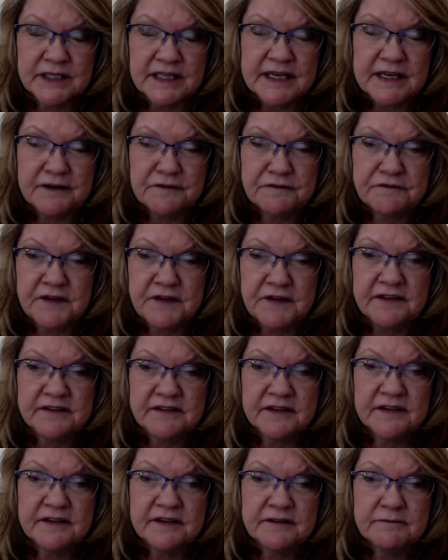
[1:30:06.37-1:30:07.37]

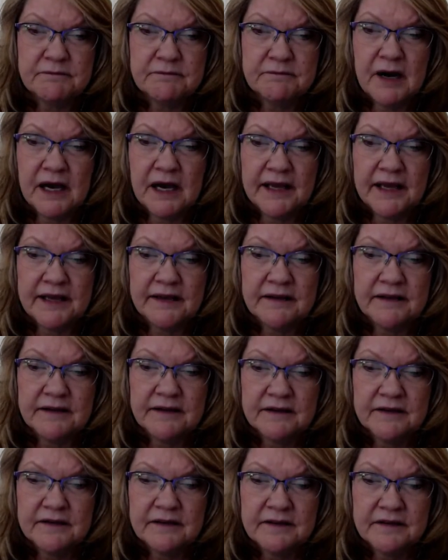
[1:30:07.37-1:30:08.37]
affected my
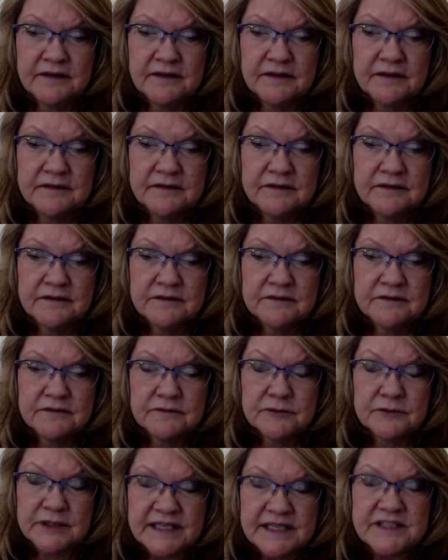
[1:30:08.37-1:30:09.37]

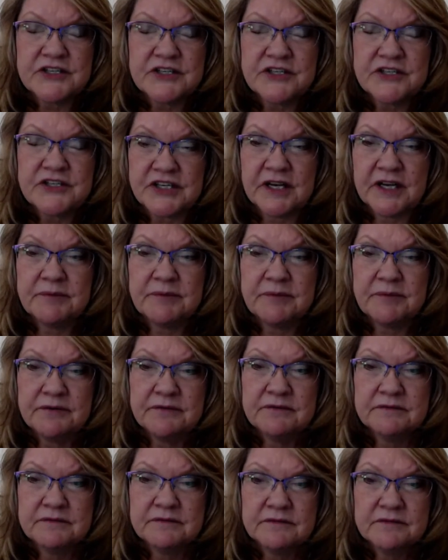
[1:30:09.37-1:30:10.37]
relationship
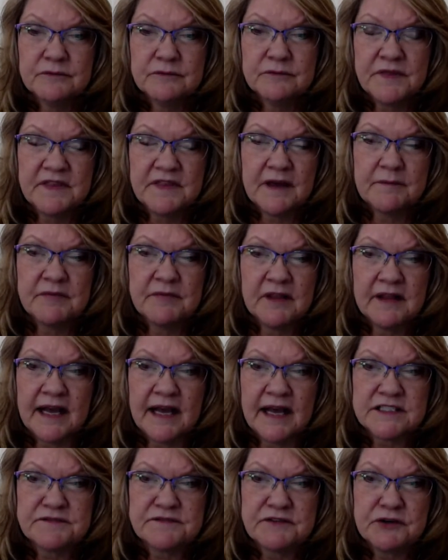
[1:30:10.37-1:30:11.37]
with them the
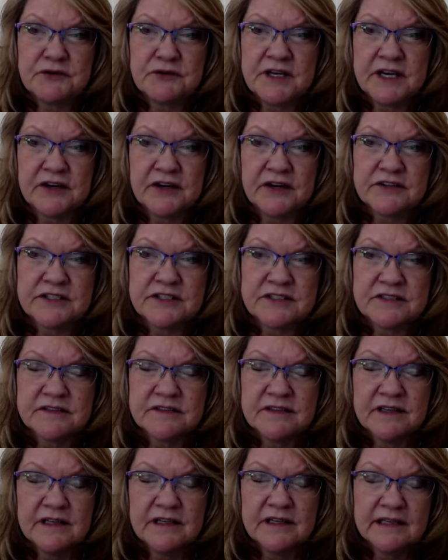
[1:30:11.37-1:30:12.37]
last few years.
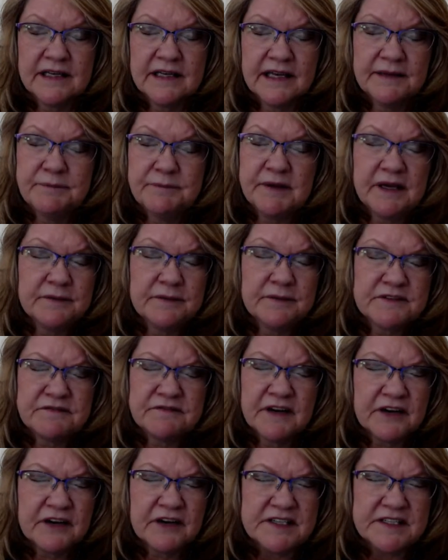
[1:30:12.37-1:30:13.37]
It becomes
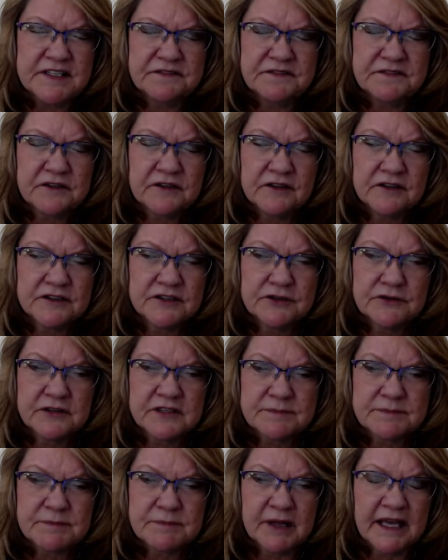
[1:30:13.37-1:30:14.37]
very difficult to
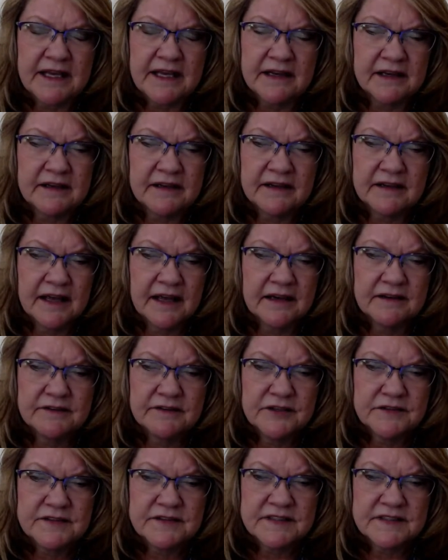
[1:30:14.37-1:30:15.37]
explain it and
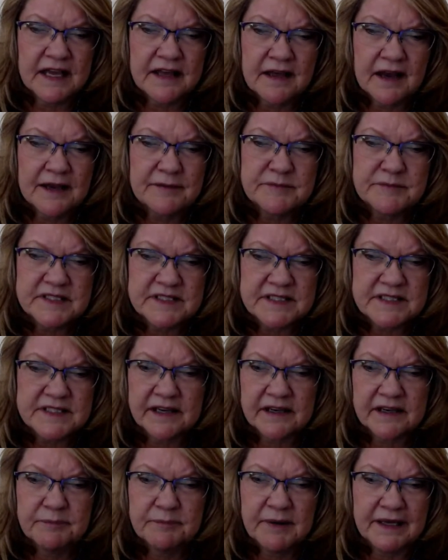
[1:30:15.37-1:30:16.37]
to say I'm
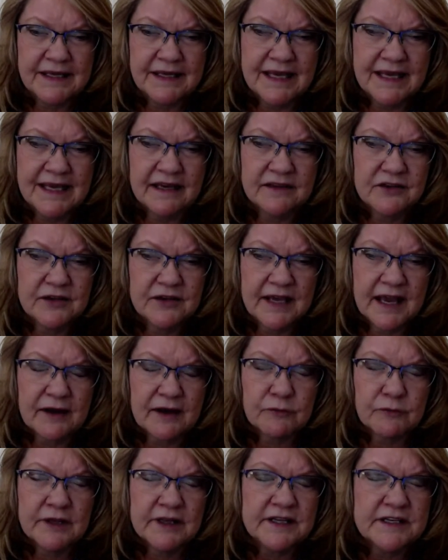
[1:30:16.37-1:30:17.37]
sick, but yet you can't
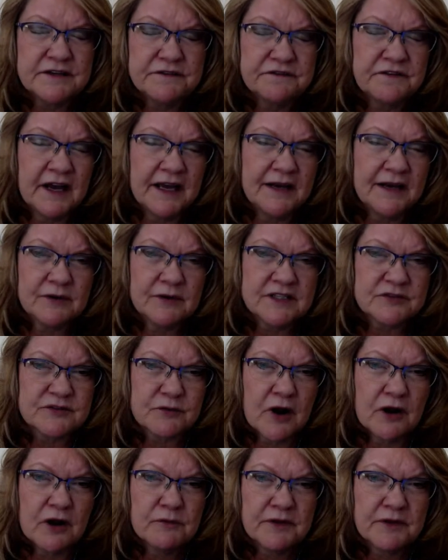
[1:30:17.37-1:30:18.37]
really define what's
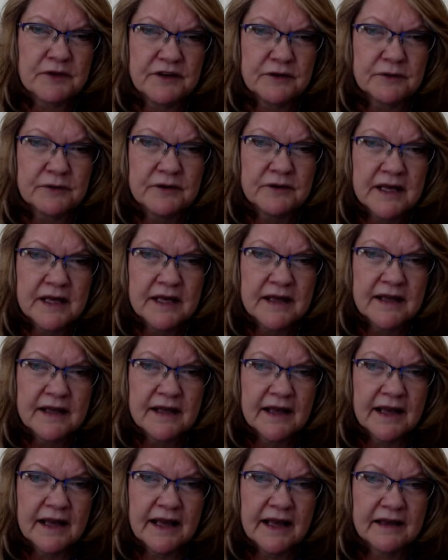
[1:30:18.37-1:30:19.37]
wrong with you.
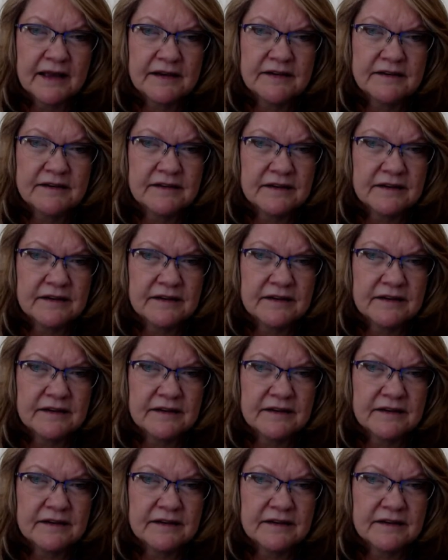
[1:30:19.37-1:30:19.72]
And